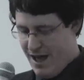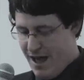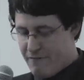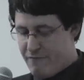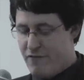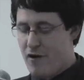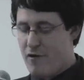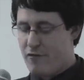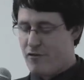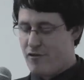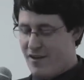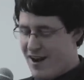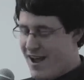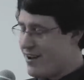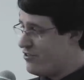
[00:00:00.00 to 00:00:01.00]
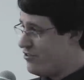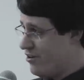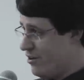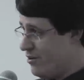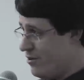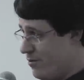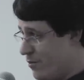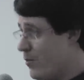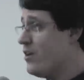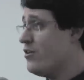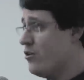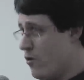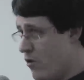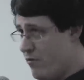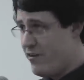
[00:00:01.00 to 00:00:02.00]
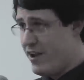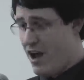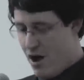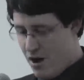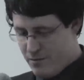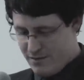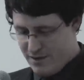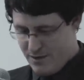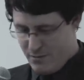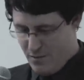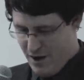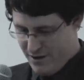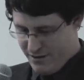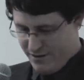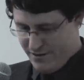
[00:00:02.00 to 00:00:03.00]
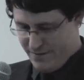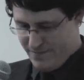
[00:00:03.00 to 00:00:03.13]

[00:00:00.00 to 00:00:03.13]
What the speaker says: and vote for an action when you're the only one,